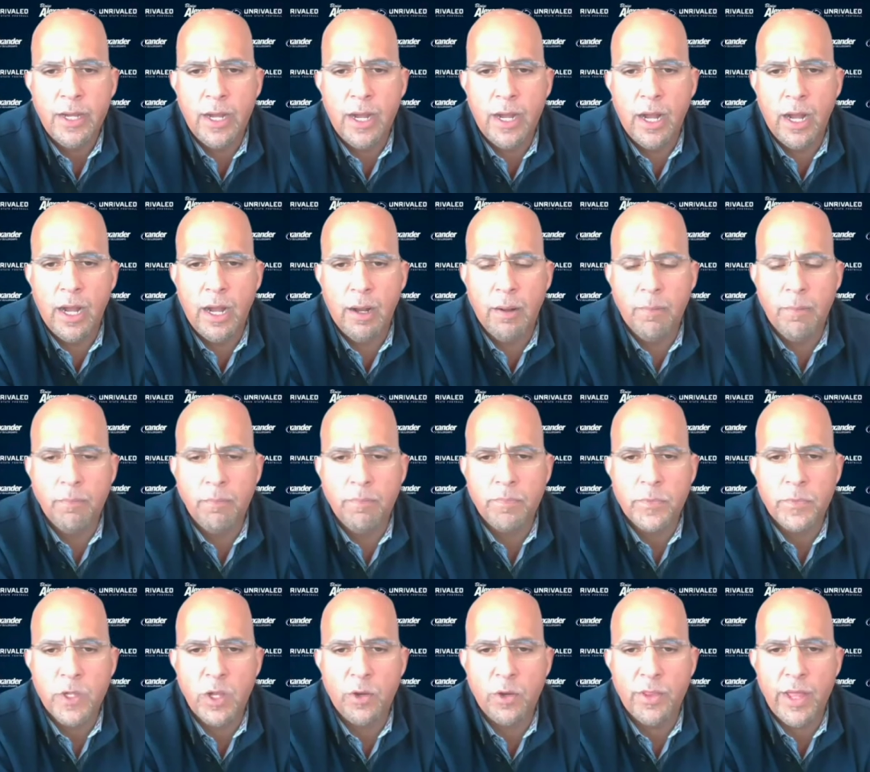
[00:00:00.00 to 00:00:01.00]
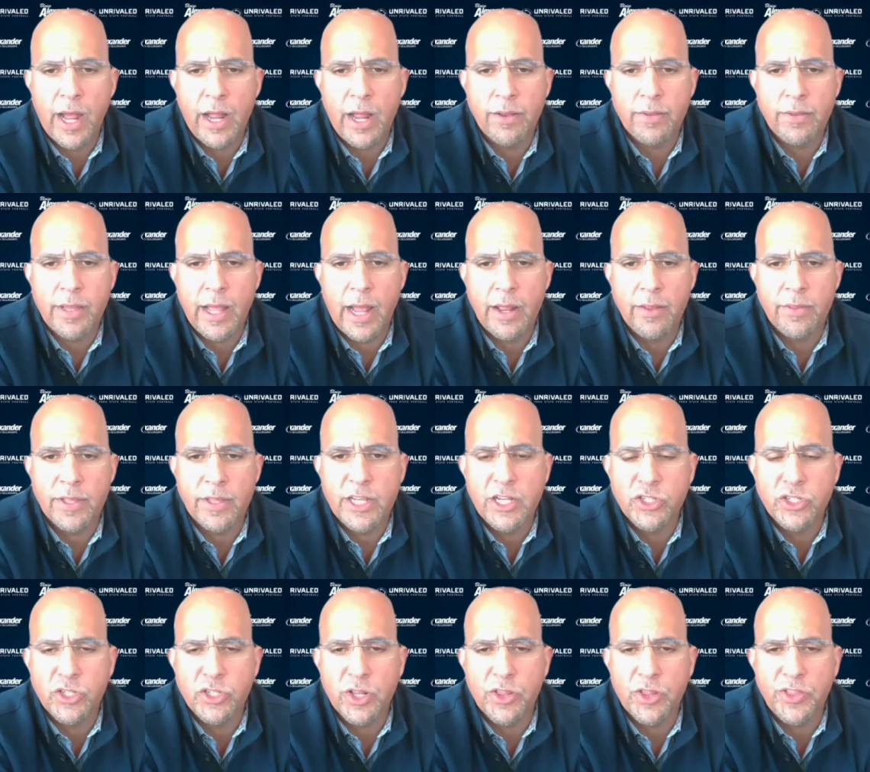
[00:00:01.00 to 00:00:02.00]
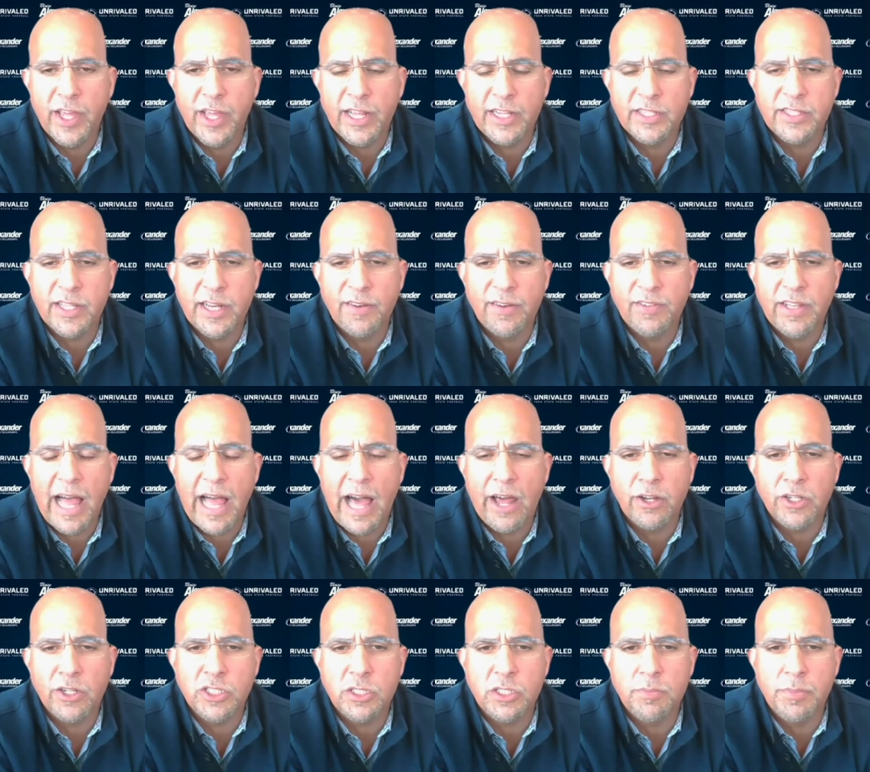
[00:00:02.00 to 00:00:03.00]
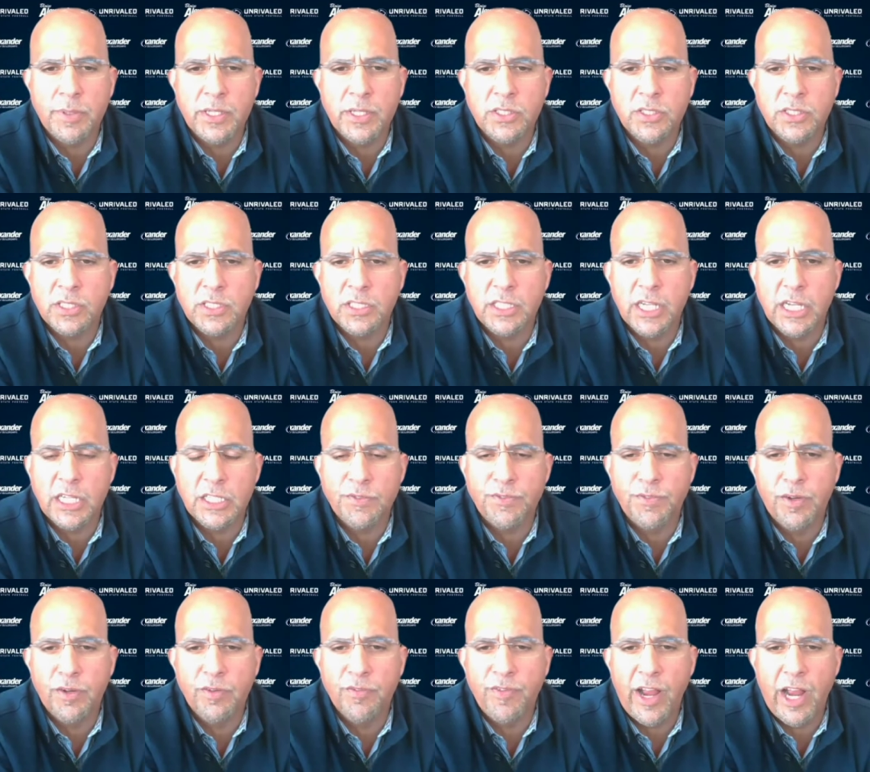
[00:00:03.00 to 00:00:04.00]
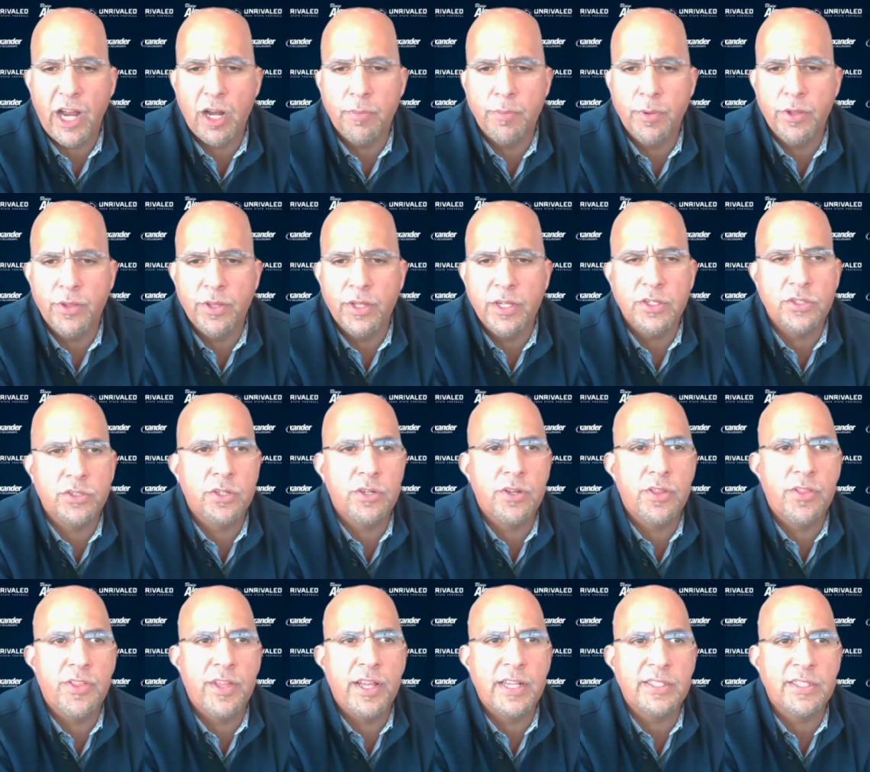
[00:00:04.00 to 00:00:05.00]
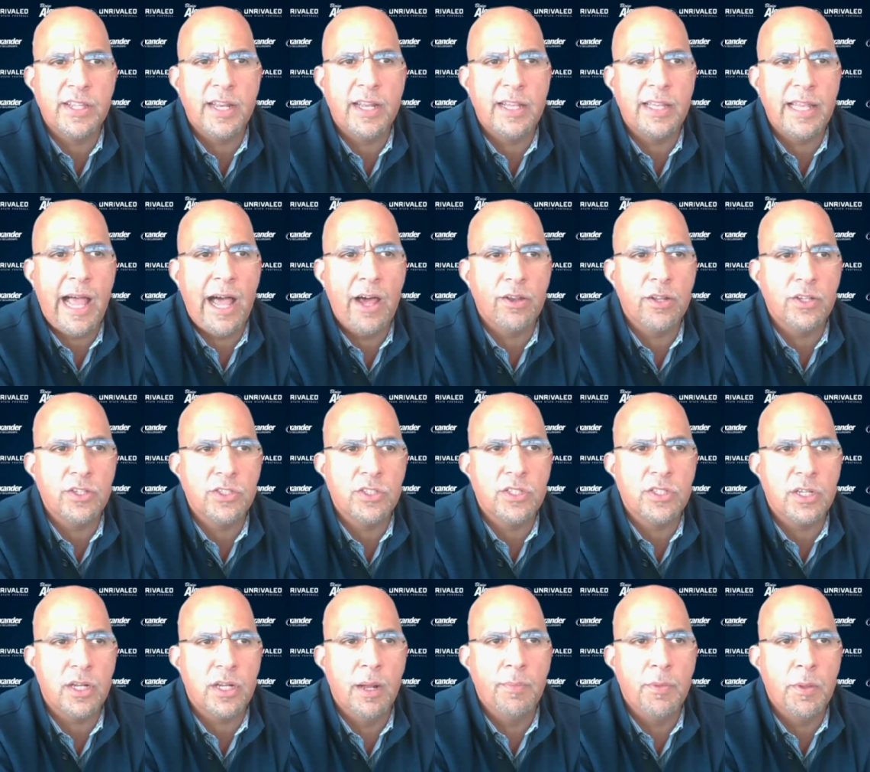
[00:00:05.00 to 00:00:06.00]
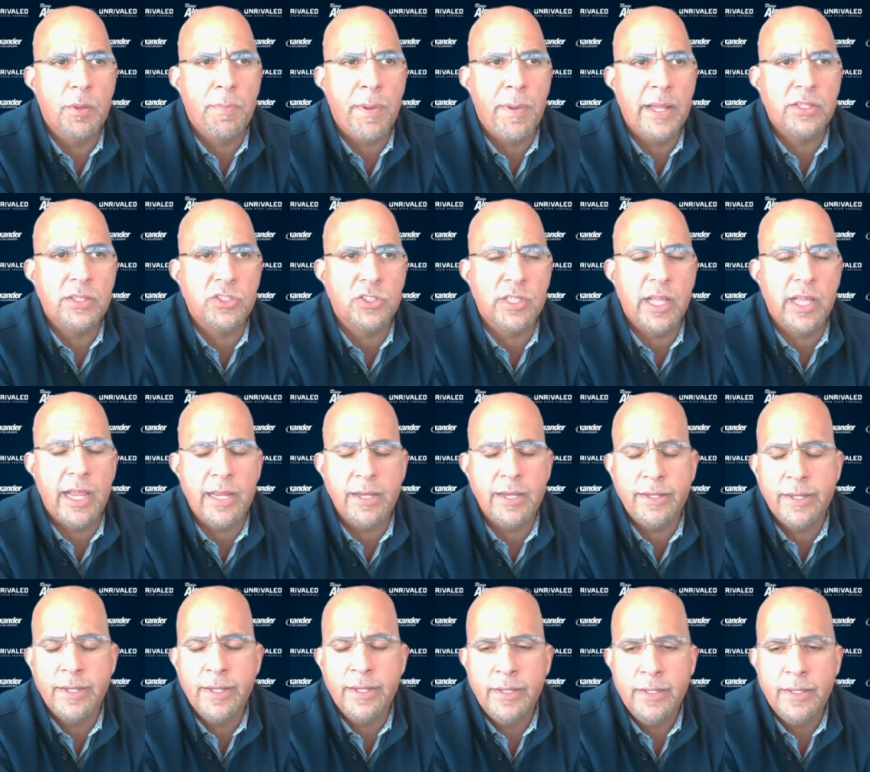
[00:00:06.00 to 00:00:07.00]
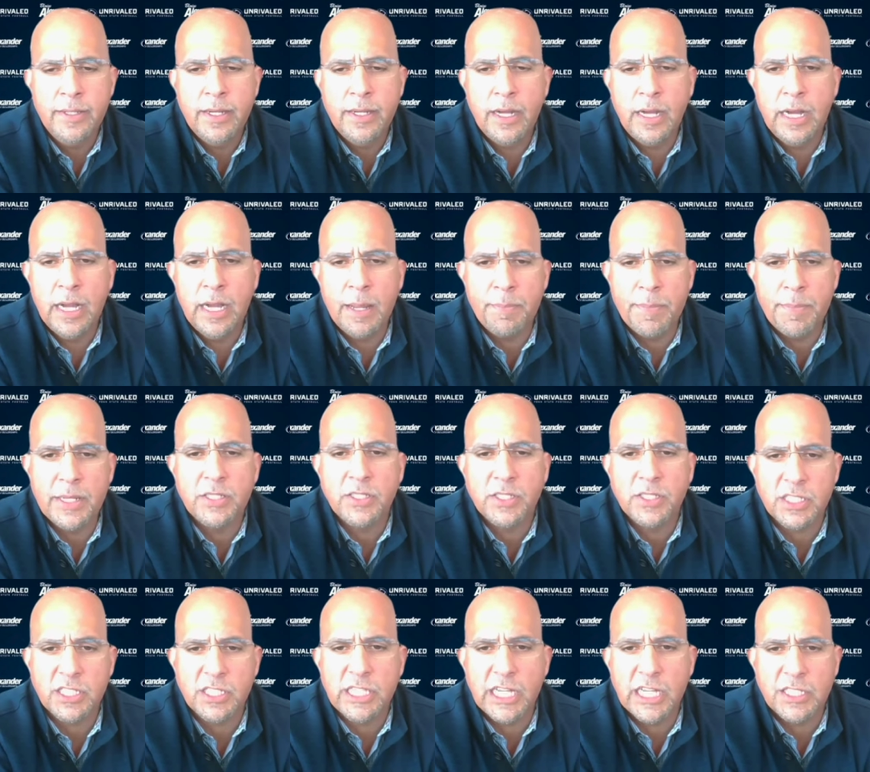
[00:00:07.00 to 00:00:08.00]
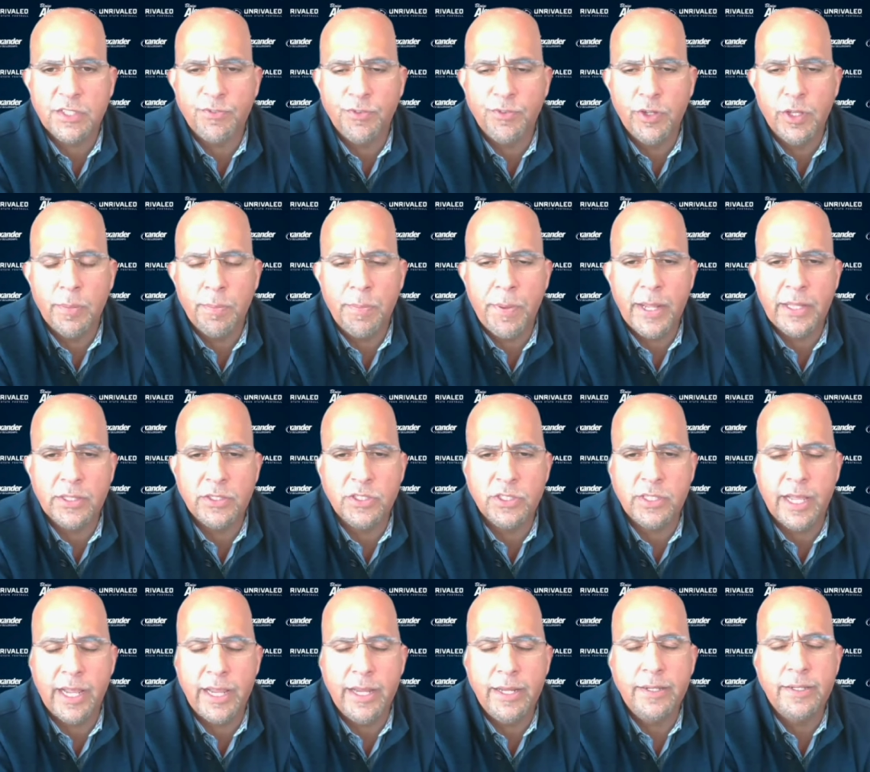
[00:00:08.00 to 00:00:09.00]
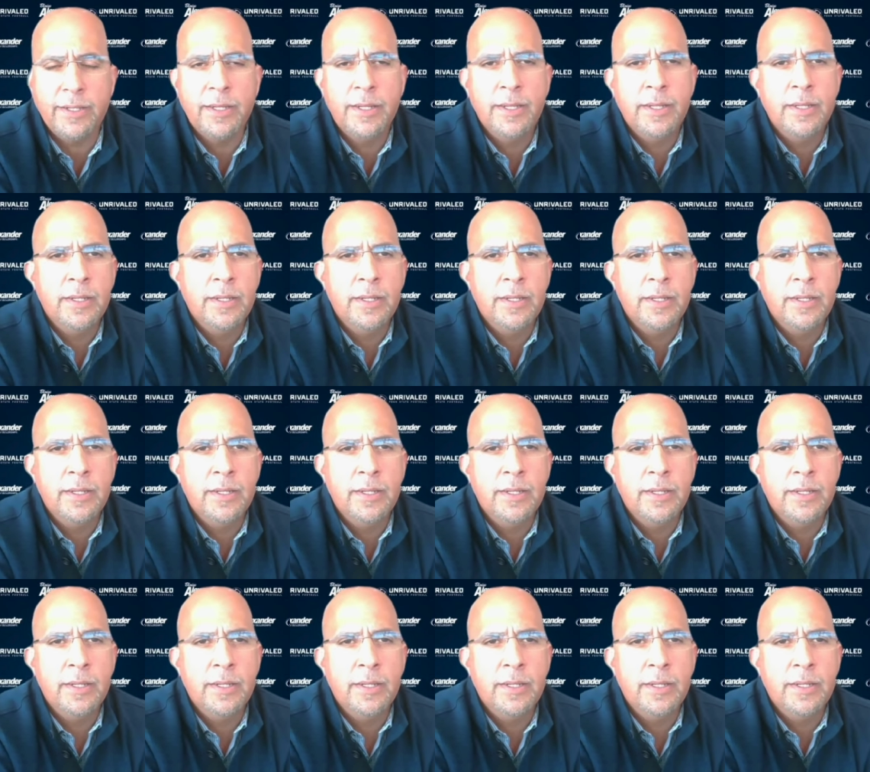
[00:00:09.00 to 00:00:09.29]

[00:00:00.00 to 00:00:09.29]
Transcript: You know, that these are the things that have allowed us to be successful at Vanderbilt. These are the things that allowed us to come to Penn State and be successful at Penn State.